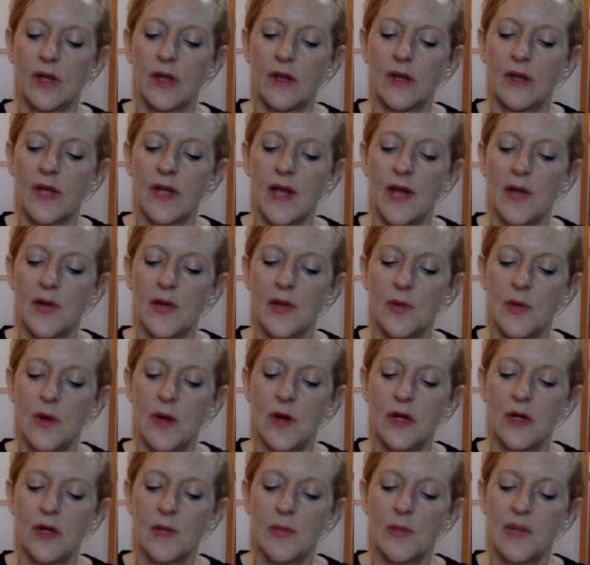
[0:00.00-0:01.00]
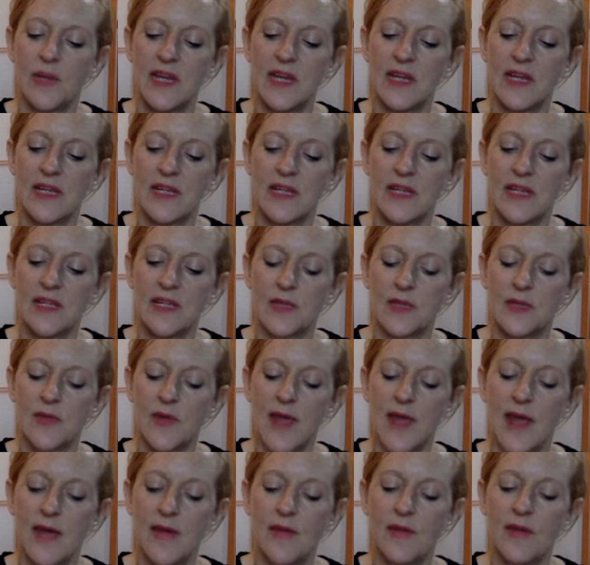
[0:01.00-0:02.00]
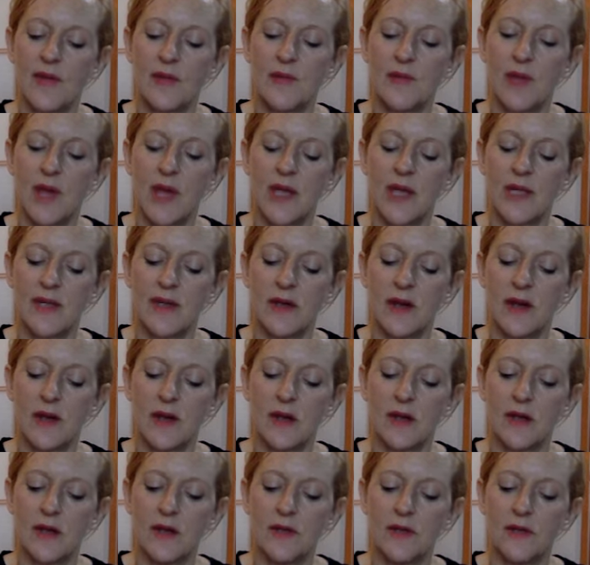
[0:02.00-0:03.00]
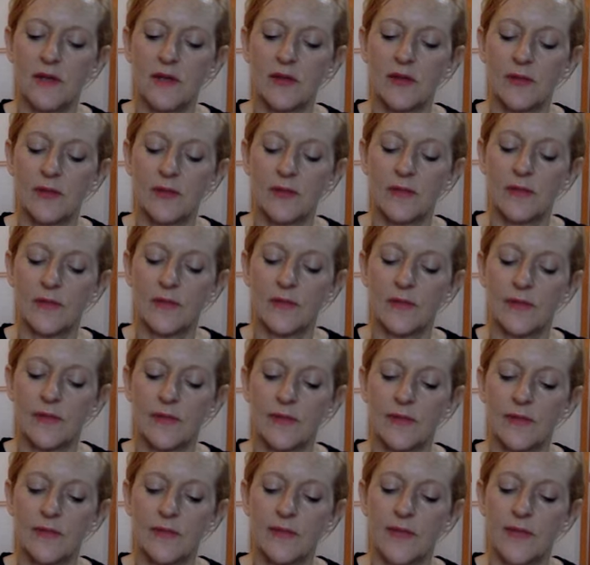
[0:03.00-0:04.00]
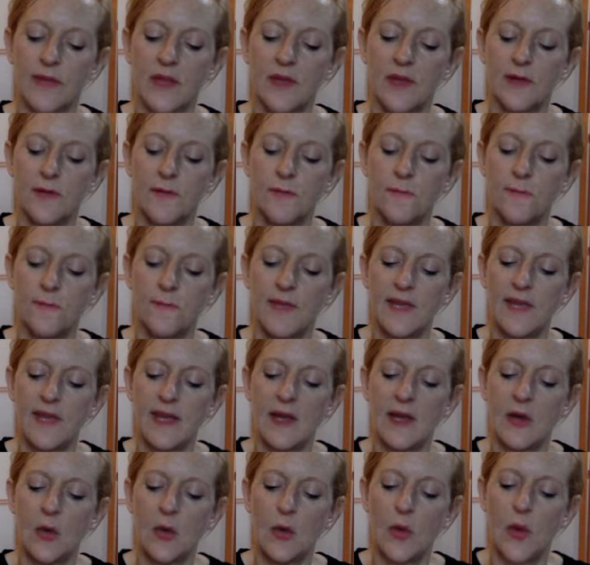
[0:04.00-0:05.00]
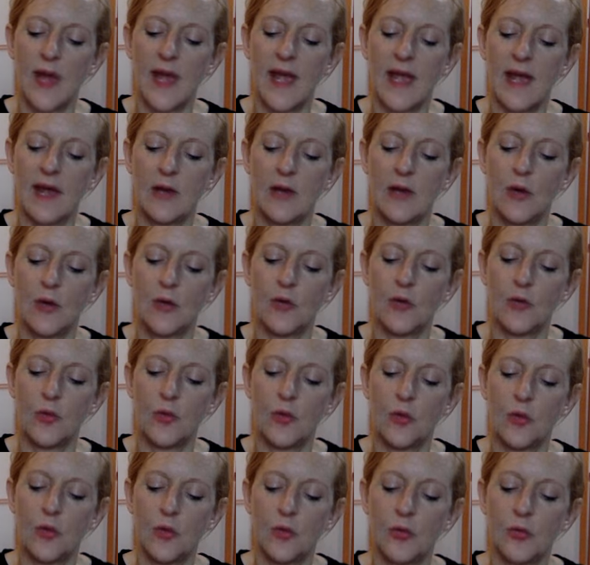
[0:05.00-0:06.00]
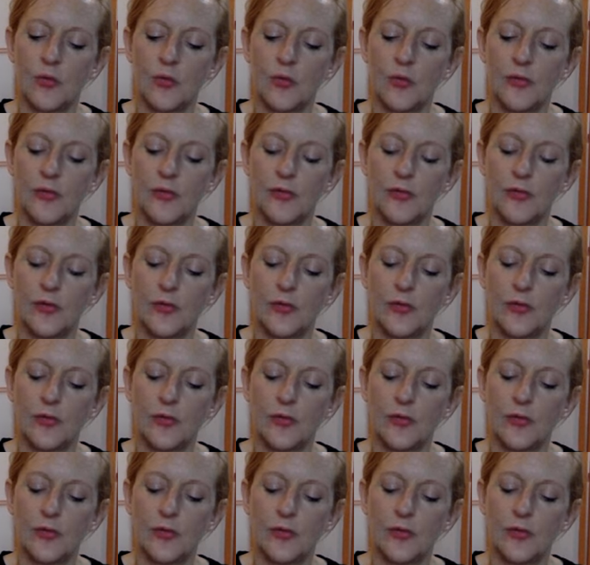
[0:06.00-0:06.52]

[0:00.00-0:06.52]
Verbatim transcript: Now you are completely surrounded by darkness. You feel your way along the walls.